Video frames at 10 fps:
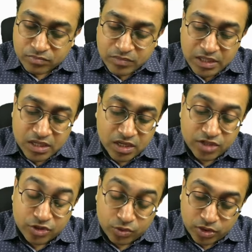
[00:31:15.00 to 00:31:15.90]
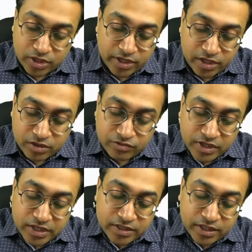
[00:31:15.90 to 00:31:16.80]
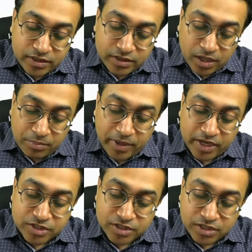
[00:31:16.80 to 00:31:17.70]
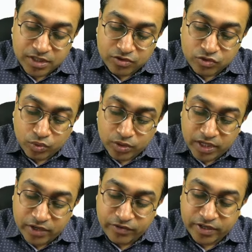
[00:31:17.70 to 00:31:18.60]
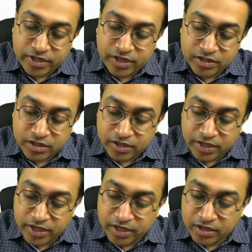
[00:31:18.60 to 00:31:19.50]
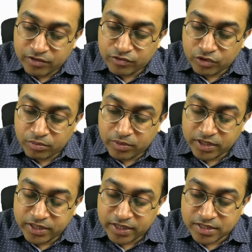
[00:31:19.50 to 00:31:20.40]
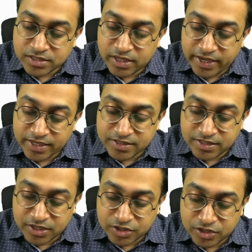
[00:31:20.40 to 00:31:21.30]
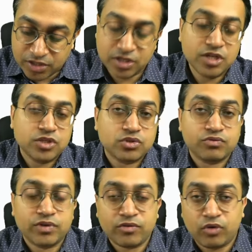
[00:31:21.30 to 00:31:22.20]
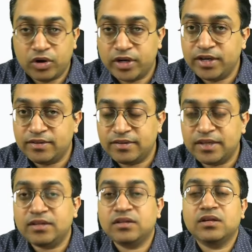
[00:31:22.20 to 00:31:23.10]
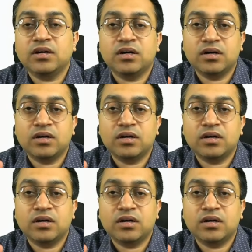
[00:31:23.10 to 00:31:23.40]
injury to the radial nerve. Then thumb action is totally affected in the radial nerve trauma, that is the extension. So we have already seen the